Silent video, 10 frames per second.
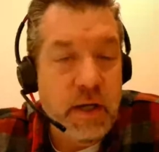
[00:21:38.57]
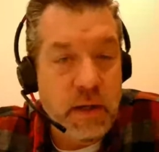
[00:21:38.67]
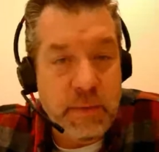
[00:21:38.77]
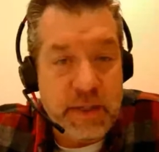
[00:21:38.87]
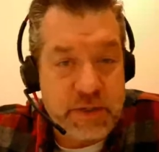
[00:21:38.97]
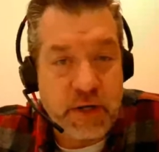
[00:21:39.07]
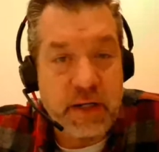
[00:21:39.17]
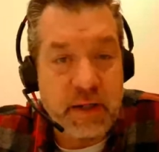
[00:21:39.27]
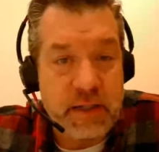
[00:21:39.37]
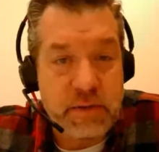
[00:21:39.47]
and when the
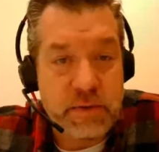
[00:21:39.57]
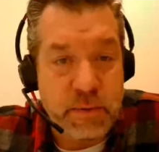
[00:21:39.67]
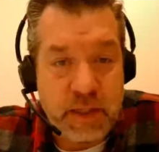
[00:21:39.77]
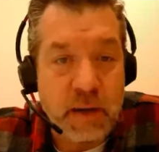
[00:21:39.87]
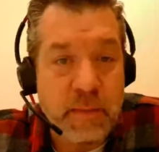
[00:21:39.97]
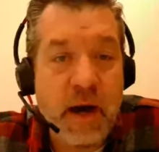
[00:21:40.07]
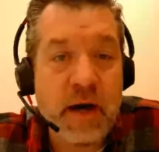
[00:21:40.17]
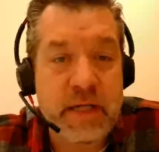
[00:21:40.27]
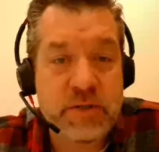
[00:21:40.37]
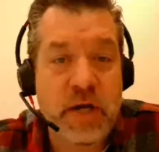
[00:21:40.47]
street lights would come
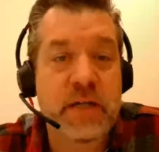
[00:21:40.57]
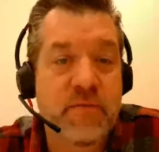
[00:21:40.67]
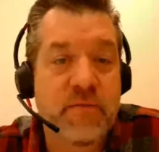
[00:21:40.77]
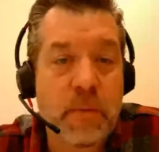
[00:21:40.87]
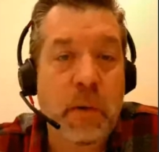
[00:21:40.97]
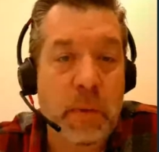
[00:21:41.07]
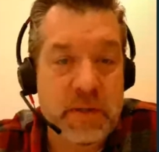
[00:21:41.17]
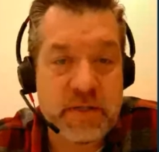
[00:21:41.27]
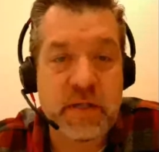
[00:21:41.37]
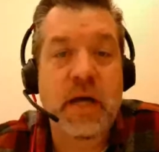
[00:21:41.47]
on, that transformer
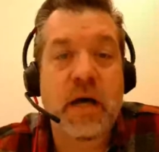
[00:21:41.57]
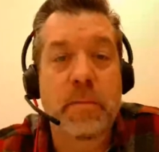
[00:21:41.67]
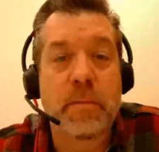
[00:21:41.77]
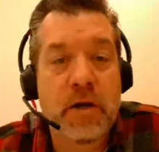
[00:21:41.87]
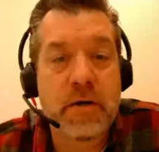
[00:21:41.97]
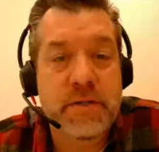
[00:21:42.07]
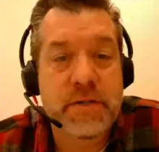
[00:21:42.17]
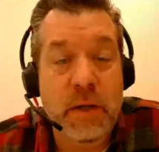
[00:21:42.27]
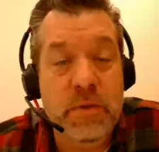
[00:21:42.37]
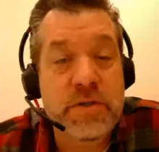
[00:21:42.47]
would send out a
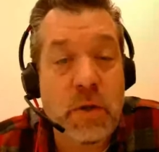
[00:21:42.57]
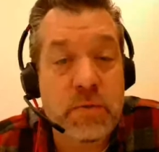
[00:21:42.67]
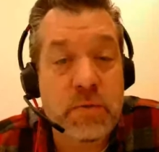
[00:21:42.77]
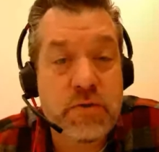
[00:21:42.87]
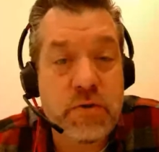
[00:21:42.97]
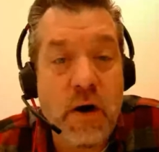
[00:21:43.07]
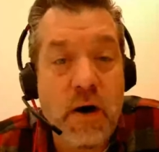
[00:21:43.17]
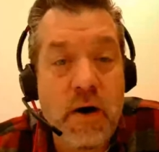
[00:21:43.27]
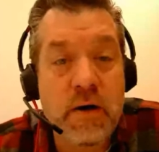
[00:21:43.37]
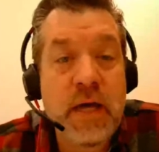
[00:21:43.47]
burst that was so
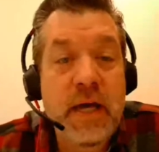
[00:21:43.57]
strong